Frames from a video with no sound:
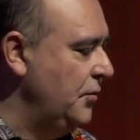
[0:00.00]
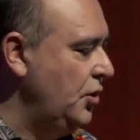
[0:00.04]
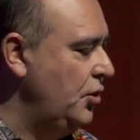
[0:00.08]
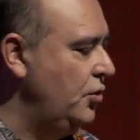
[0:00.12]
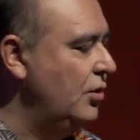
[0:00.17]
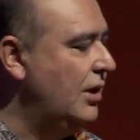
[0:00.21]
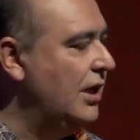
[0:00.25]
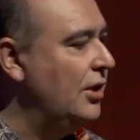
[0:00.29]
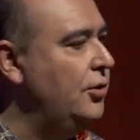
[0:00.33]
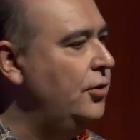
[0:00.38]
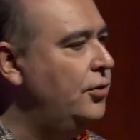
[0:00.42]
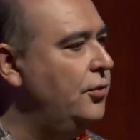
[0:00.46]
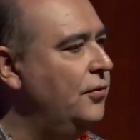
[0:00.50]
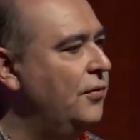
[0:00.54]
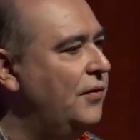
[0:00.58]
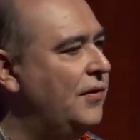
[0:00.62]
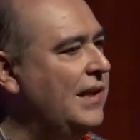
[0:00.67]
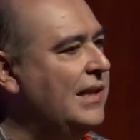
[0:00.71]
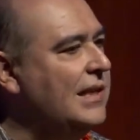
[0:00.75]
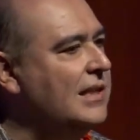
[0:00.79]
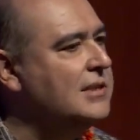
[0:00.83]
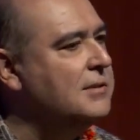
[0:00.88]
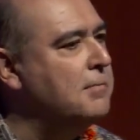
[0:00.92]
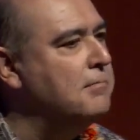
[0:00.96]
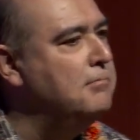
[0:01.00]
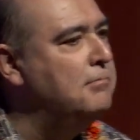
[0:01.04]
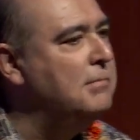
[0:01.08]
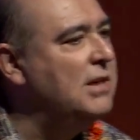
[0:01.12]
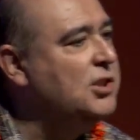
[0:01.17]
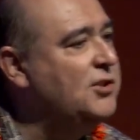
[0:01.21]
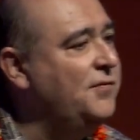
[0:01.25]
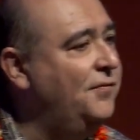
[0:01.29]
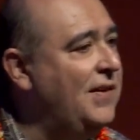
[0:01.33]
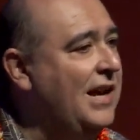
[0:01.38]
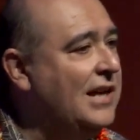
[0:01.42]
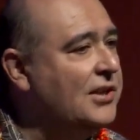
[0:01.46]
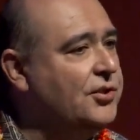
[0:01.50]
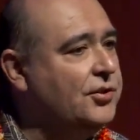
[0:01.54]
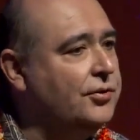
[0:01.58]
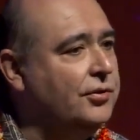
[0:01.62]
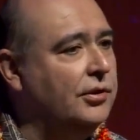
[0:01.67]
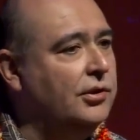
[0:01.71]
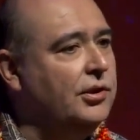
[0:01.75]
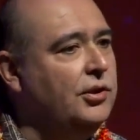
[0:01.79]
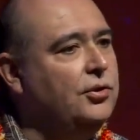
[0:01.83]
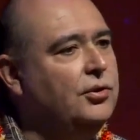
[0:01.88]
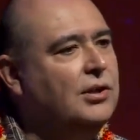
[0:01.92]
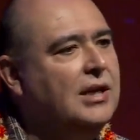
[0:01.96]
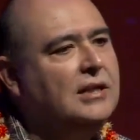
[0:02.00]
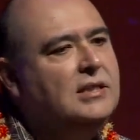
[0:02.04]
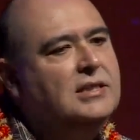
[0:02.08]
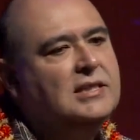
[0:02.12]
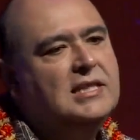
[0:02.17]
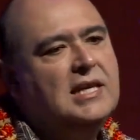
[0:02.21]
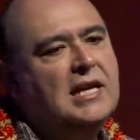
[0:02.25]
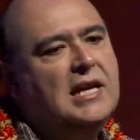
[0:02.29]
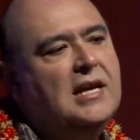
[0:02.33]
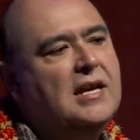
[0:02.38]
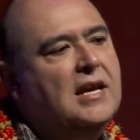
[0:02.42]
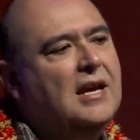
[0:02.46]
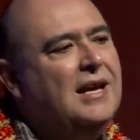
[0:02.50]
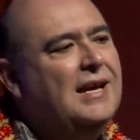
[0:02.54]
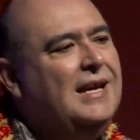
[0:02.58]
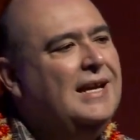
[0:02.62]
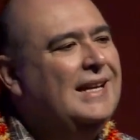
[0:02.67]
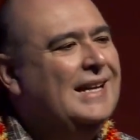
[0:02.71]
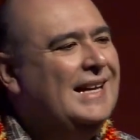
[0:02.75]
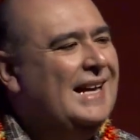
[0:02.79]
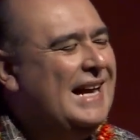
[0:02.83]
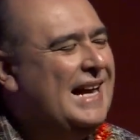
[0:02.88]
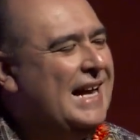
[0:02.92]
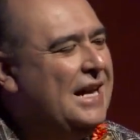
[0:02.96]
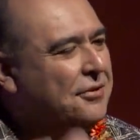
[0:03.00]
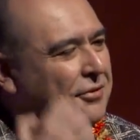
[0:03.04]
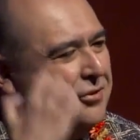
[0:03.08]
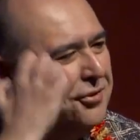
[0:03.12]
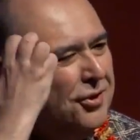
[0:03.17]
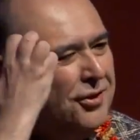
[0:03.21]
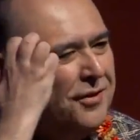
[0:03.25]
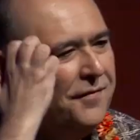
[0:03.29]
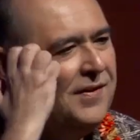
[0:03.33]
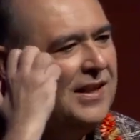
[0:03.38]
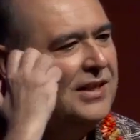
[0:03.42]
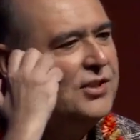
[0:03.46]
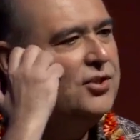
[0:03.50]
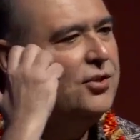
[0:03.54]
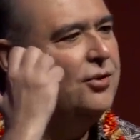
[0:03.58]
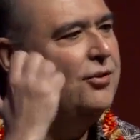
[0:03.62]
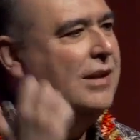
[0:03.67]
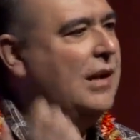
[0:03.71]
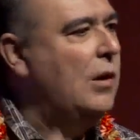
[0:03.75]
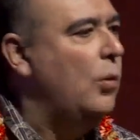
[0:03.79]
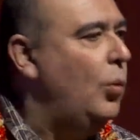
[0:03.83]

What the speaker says: You can do things much faster. You can say, I don't know if that's going